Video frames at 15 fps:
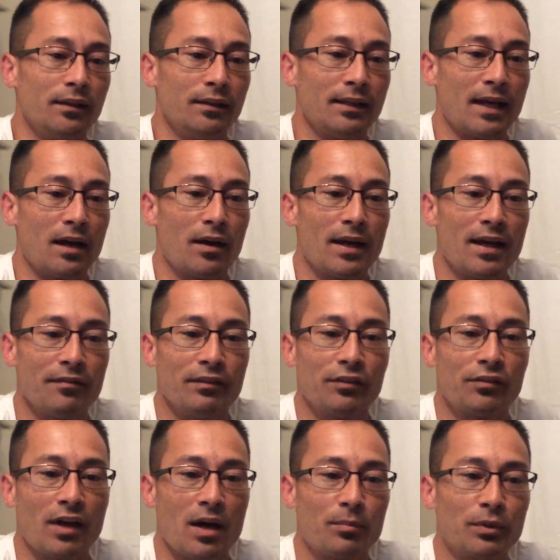now I have
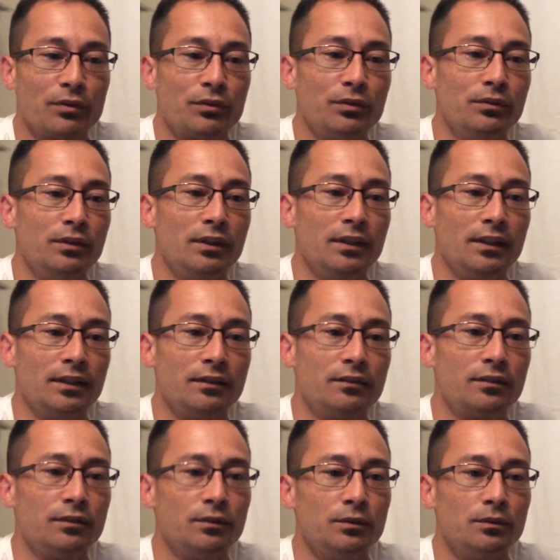this opportunity
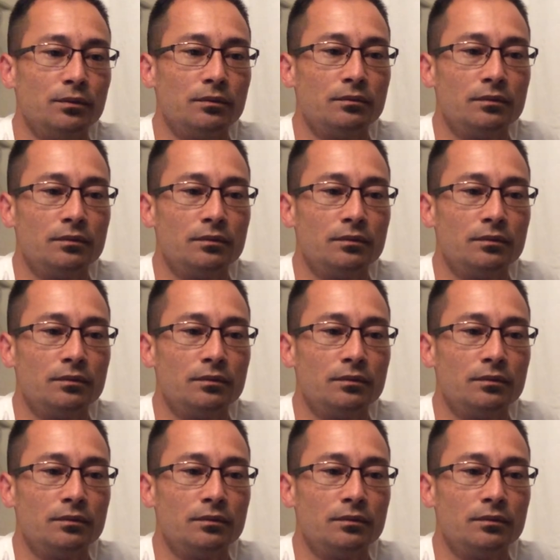to